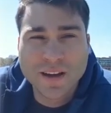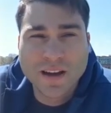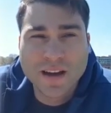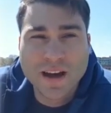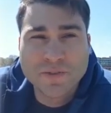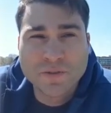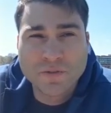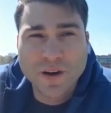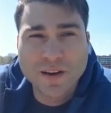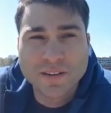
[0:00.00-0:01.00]
having
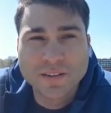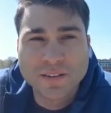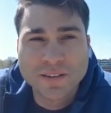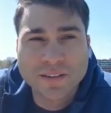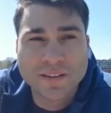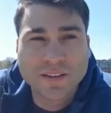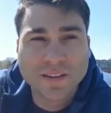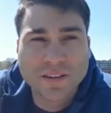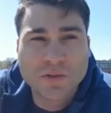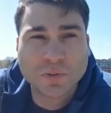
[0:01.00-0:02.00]
fun and
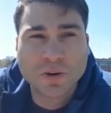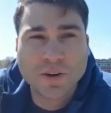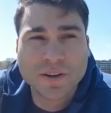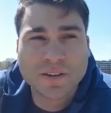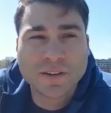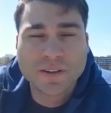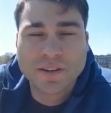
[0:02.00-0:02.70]
exploring